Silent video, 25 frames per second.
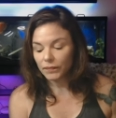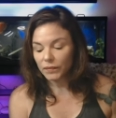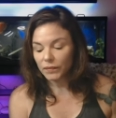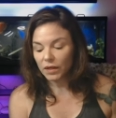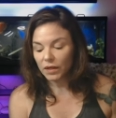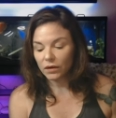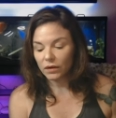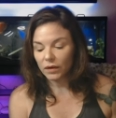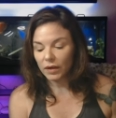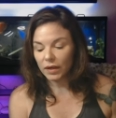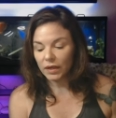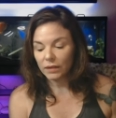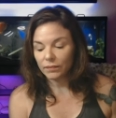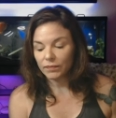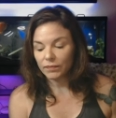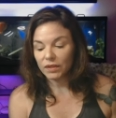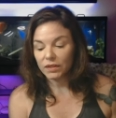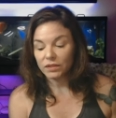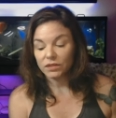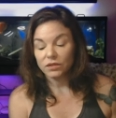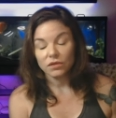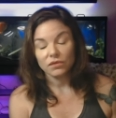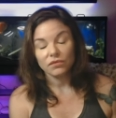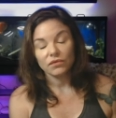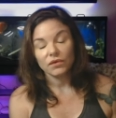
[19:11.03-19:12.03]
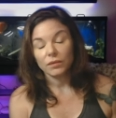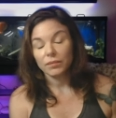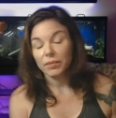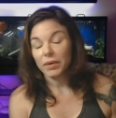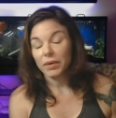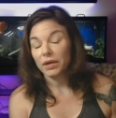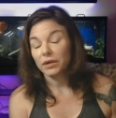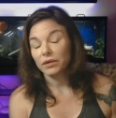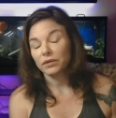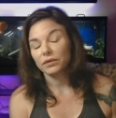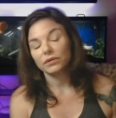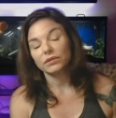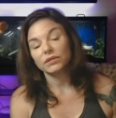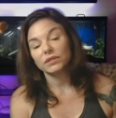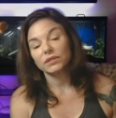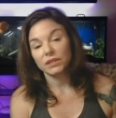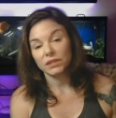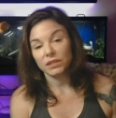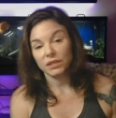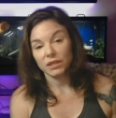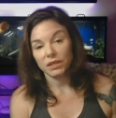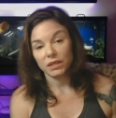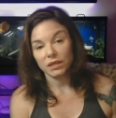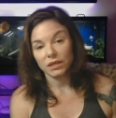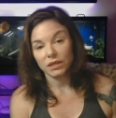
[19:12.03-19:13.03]
All right, because the Three of Pentacles
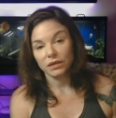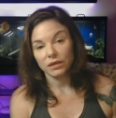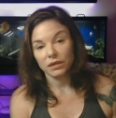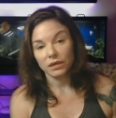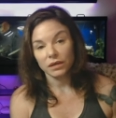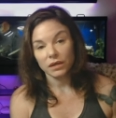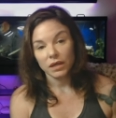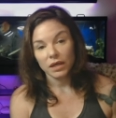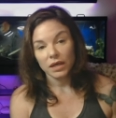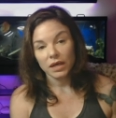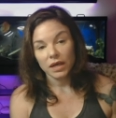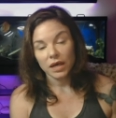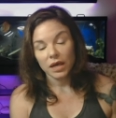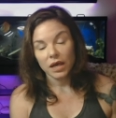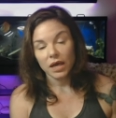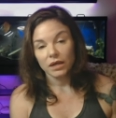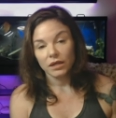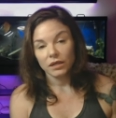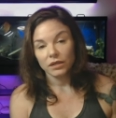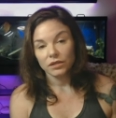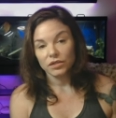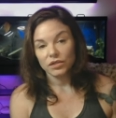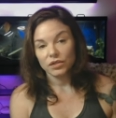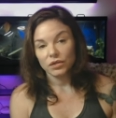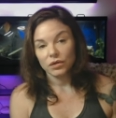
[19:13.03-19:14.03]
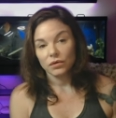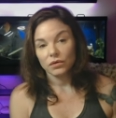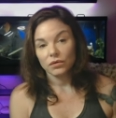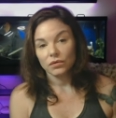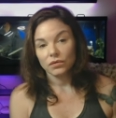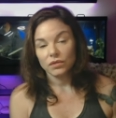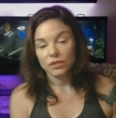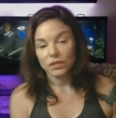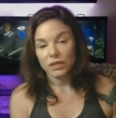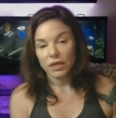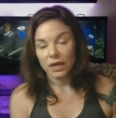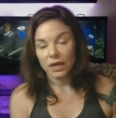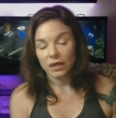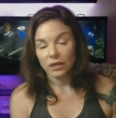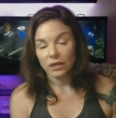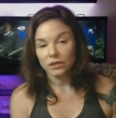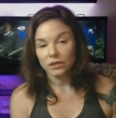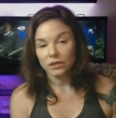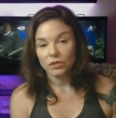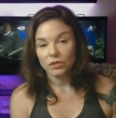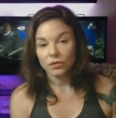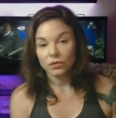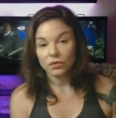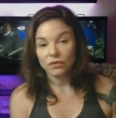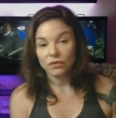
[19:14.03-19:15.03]
is here, and it shows that the
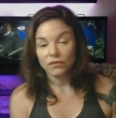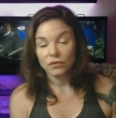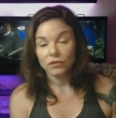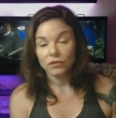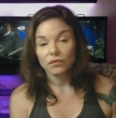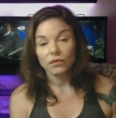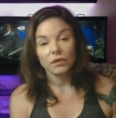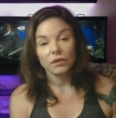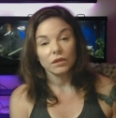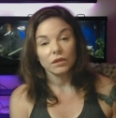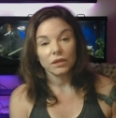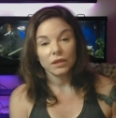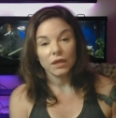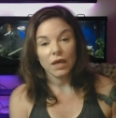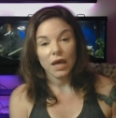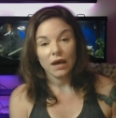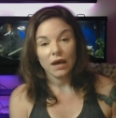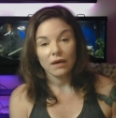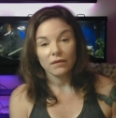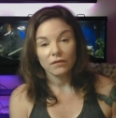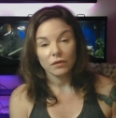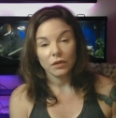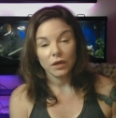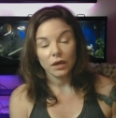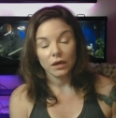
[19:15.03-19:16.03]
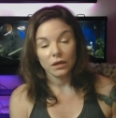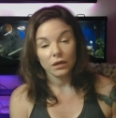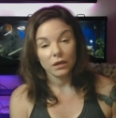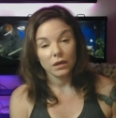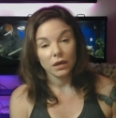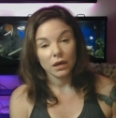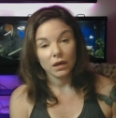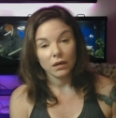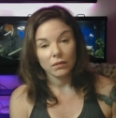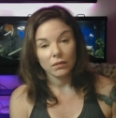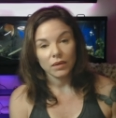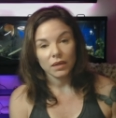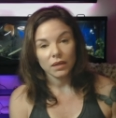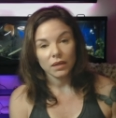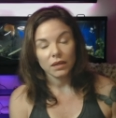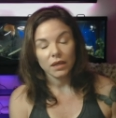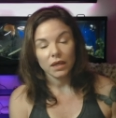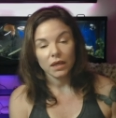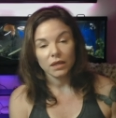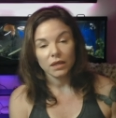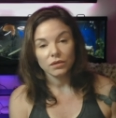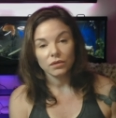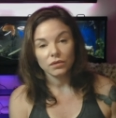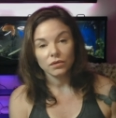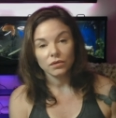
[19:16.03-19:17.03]
two of you really have a lot in common,
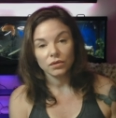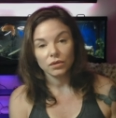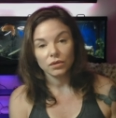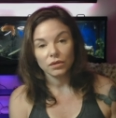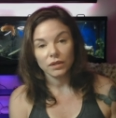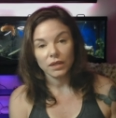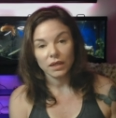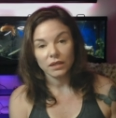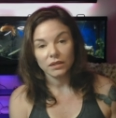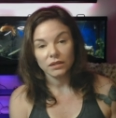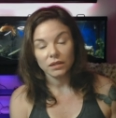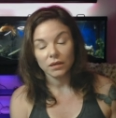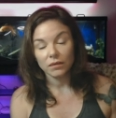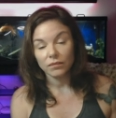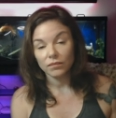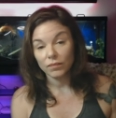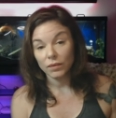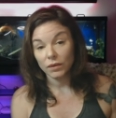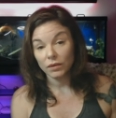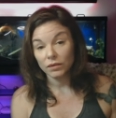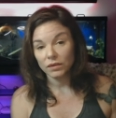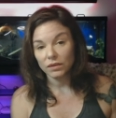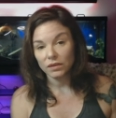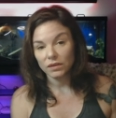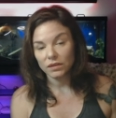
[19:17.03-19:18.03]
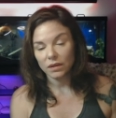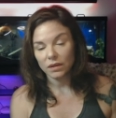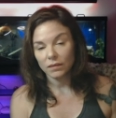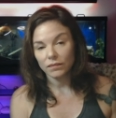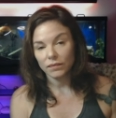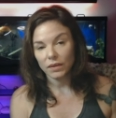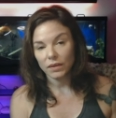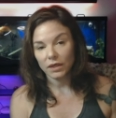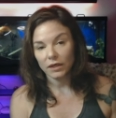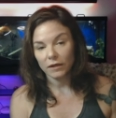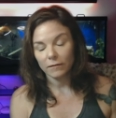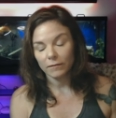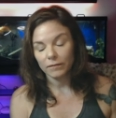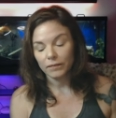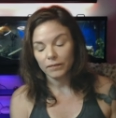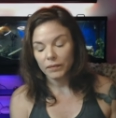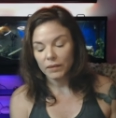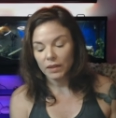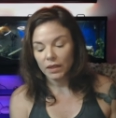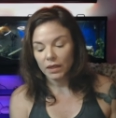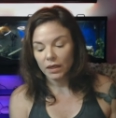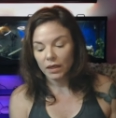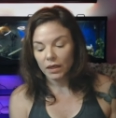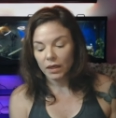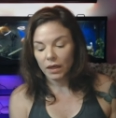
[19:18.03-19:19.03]
and you could end up building something.
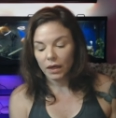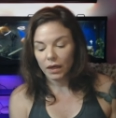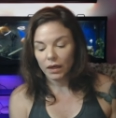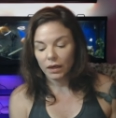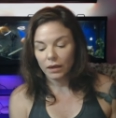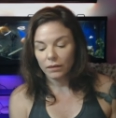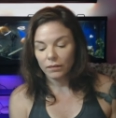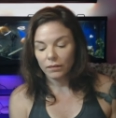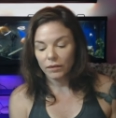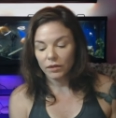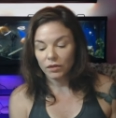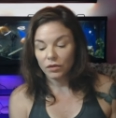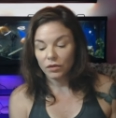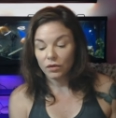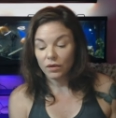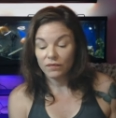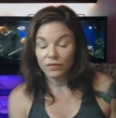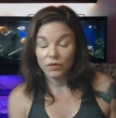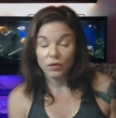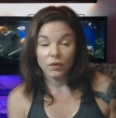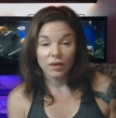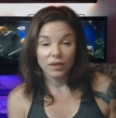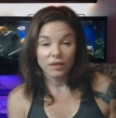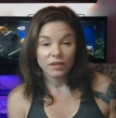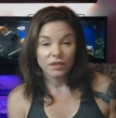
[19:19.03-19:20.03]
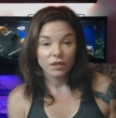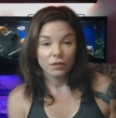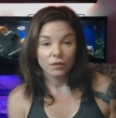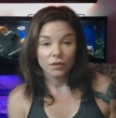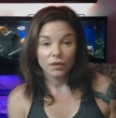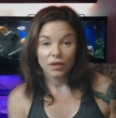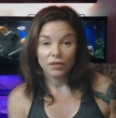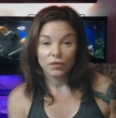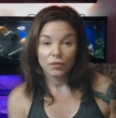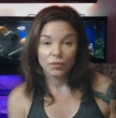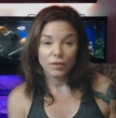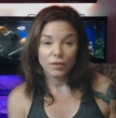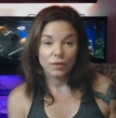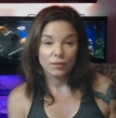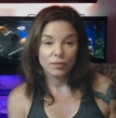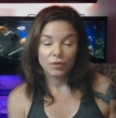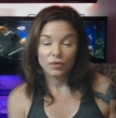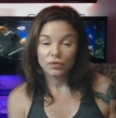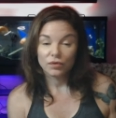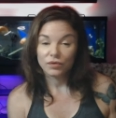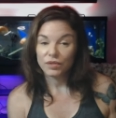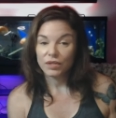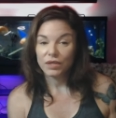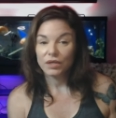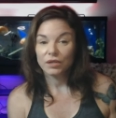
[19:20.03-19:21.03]
You have no idea what other people
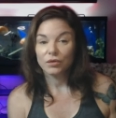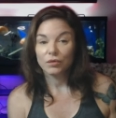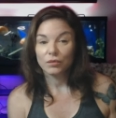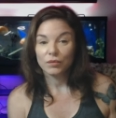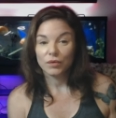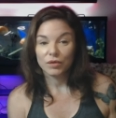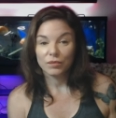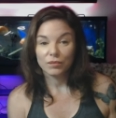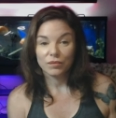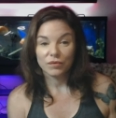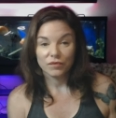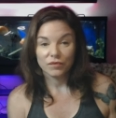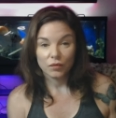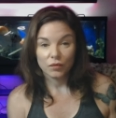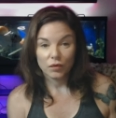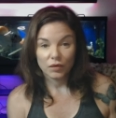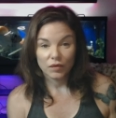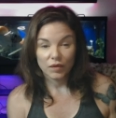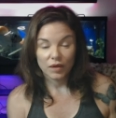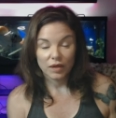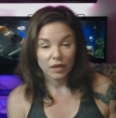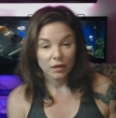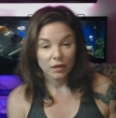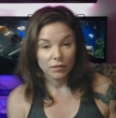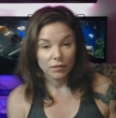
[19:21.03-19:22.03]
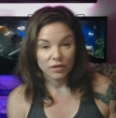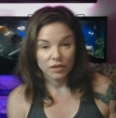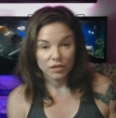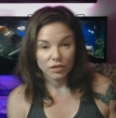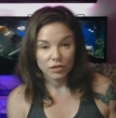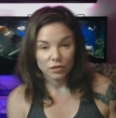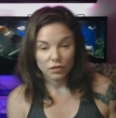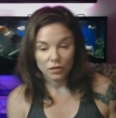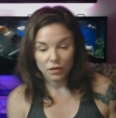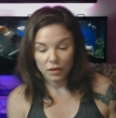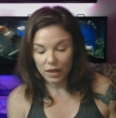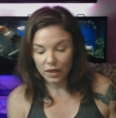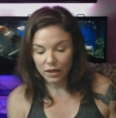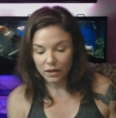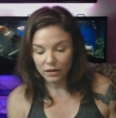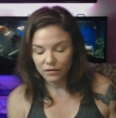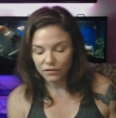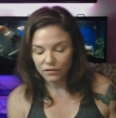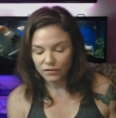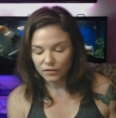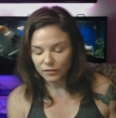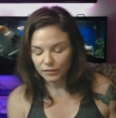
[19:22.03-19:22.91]
are dealing with before they come into your life.